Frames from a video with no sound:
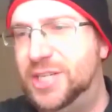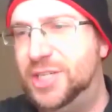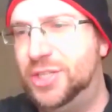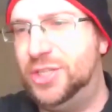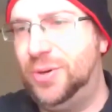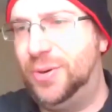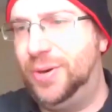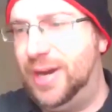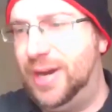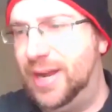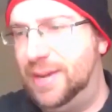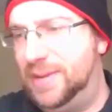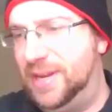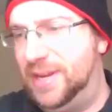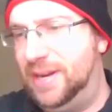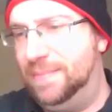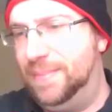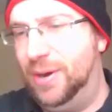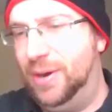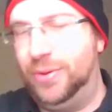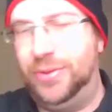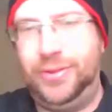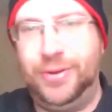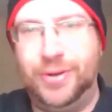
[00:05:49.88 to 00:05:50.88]
short, I mean
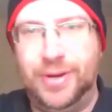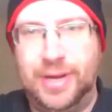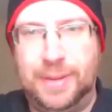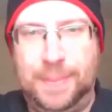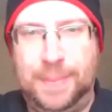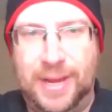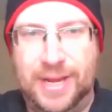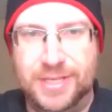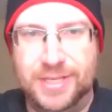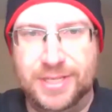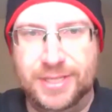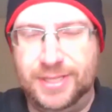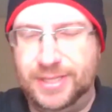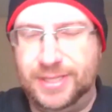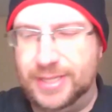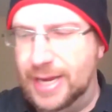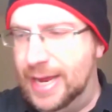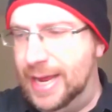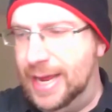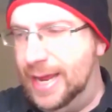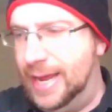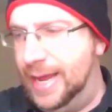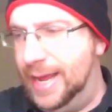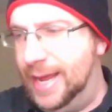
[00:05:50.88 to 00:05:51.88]
about thirty pages,
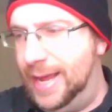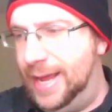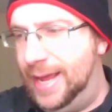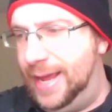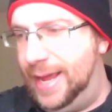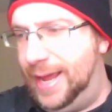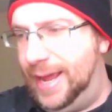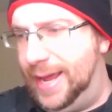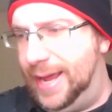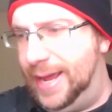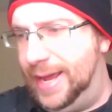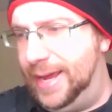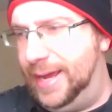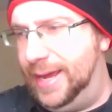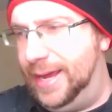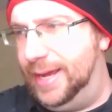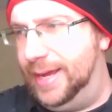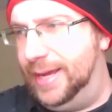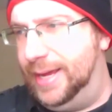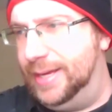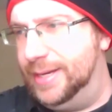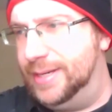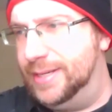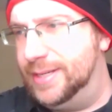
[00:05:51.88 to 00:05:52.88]

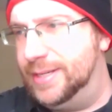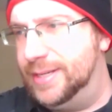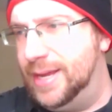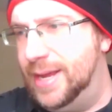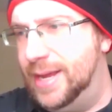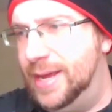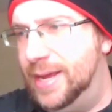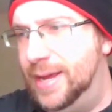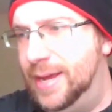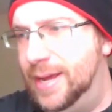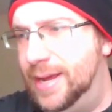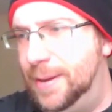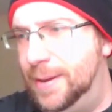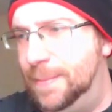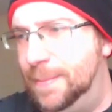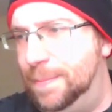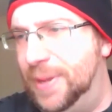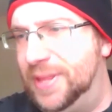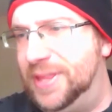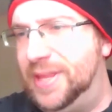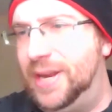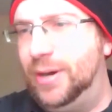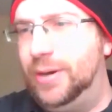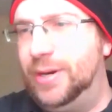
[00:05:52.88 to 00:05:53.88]
and
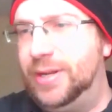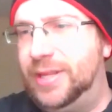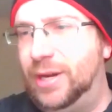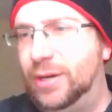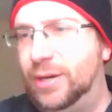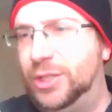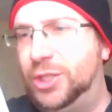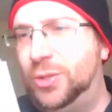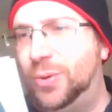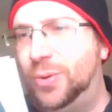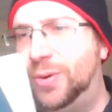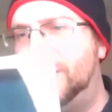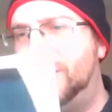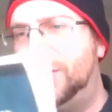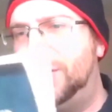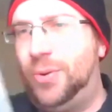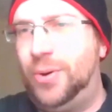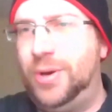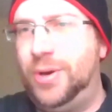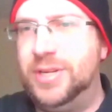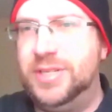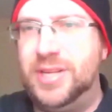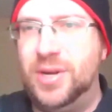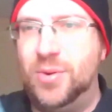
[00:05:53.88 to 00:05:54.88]
but they're they're short
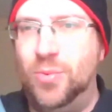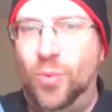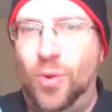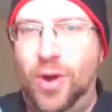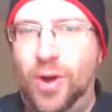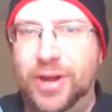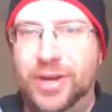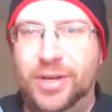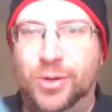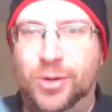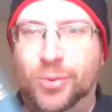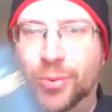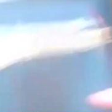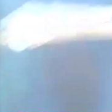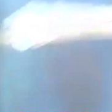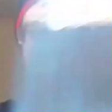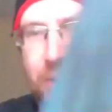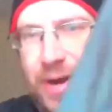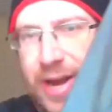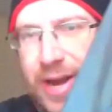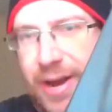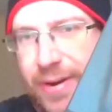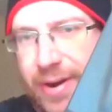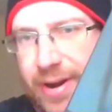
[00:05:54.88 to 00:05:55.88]
stories in one
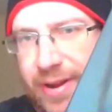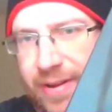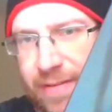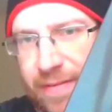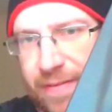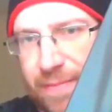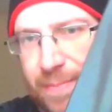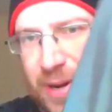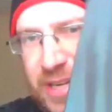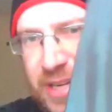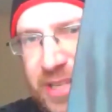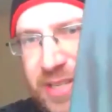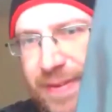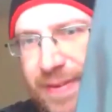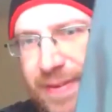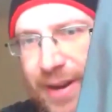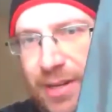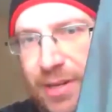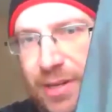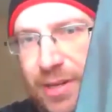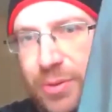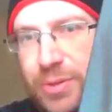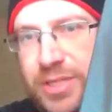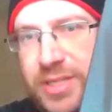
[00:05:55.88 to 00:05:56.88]
greater narrative. But it's a
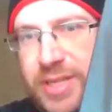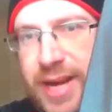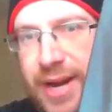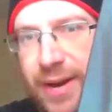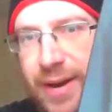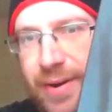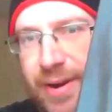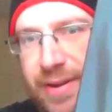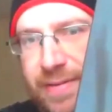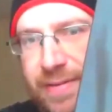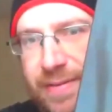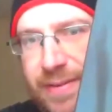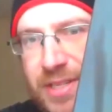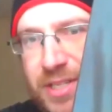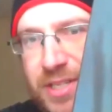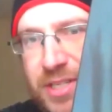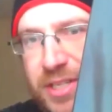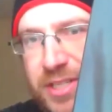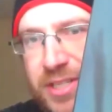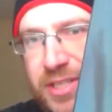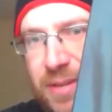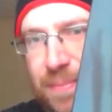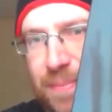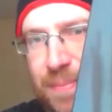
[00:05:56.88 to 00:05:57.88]
very loose narrative. It's
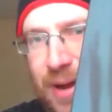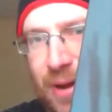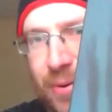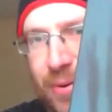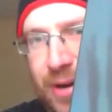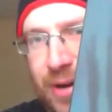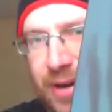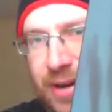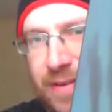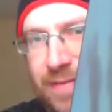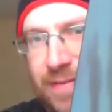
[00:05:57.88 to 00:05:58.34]
just about an